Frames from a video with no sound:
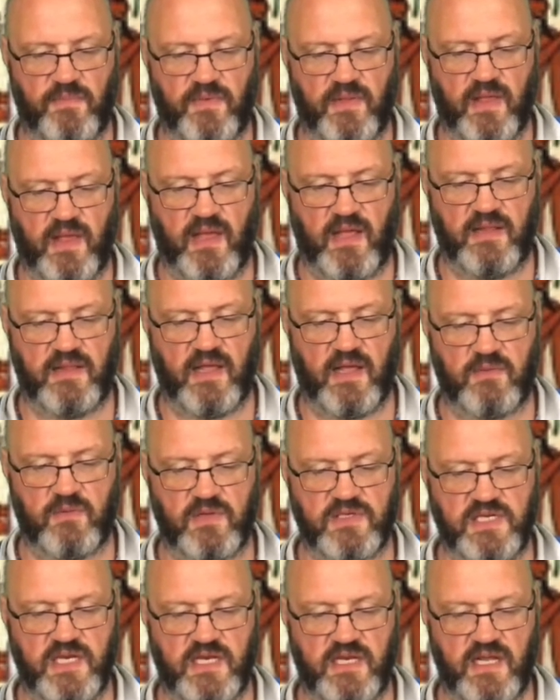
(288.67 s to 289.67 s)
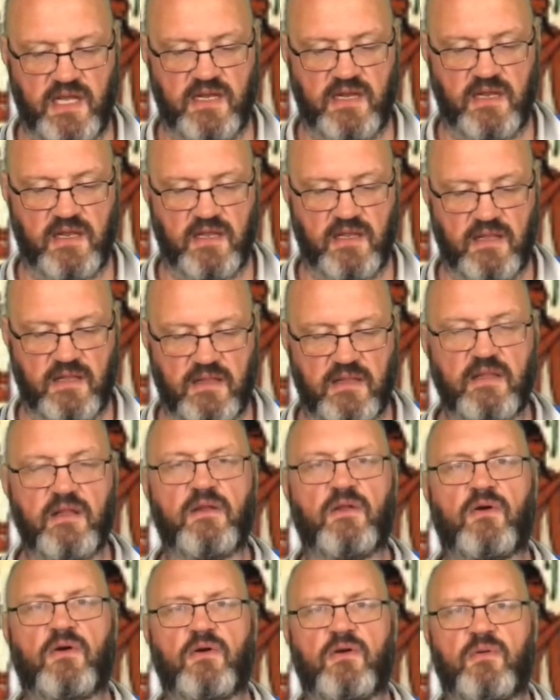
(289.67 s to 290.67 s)
and that which he did, the
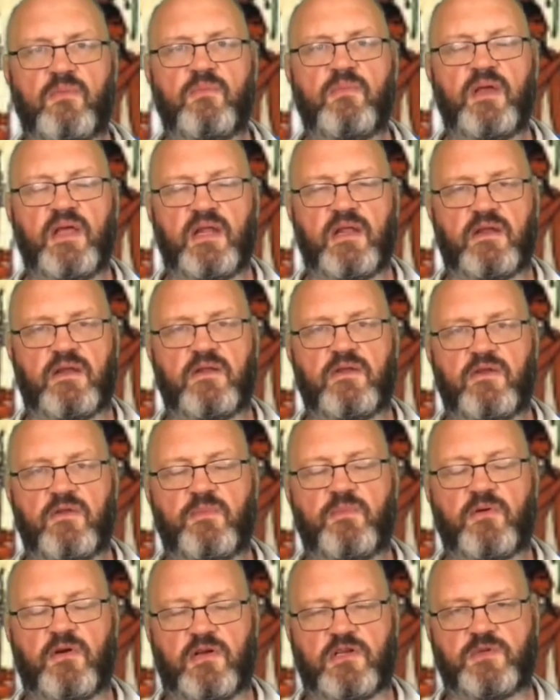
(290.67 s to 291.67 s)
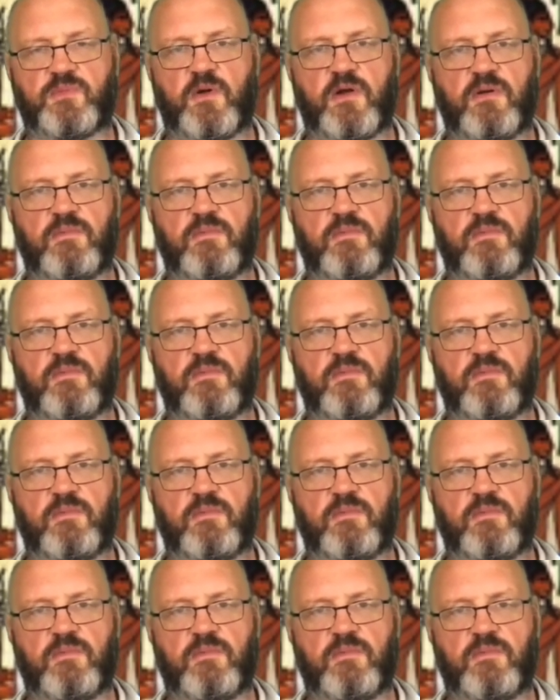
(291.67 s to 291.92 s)
Lord made it to prosper.